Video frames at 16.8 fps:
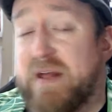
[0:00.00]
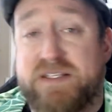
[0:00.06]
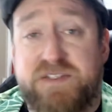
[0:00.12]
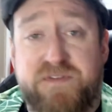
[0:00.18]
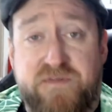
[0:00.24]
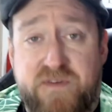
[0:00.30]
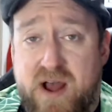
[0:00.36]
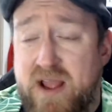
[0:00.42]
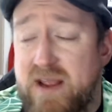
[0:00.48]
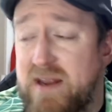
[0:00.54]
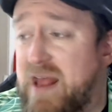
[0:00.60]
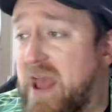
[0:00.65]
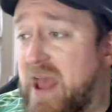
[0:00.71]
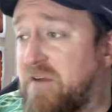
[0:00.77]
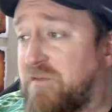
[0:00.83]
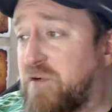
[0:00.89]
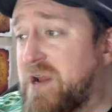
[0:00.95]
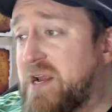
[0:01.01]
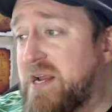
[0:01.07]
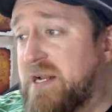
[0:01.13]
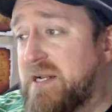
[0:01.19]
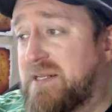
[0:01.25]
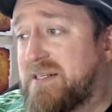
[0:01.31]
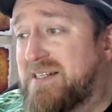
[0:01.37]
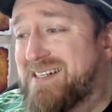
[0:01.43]
fine. Every
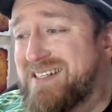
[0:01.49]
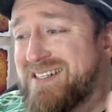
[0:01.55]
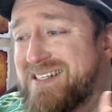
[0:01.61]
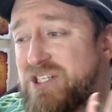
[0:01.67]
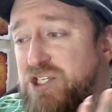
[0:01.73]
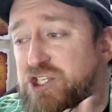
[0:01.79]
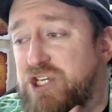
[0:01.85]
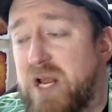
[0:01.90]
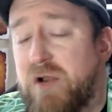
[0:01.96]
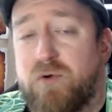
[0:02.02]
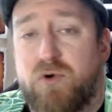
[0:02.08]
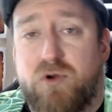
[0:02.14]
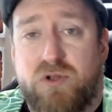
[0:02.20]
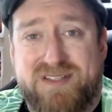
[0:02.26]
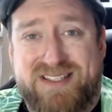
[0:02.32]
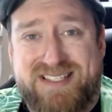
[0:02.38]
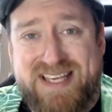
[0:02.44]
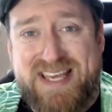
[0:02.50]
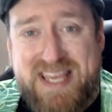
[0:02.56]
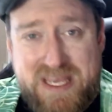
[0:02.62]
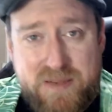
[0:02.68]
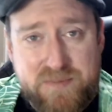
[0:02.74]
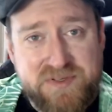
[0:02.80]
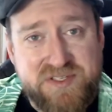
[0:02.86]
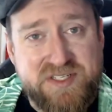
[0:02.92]
general
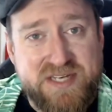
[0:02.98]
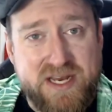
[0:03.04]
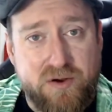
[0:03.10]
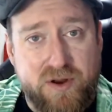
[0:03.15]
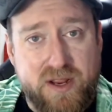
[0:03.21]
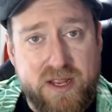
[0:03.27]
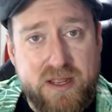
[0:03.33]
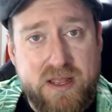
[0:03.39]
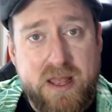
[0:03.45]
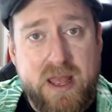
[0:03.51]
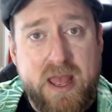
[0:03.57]
team steering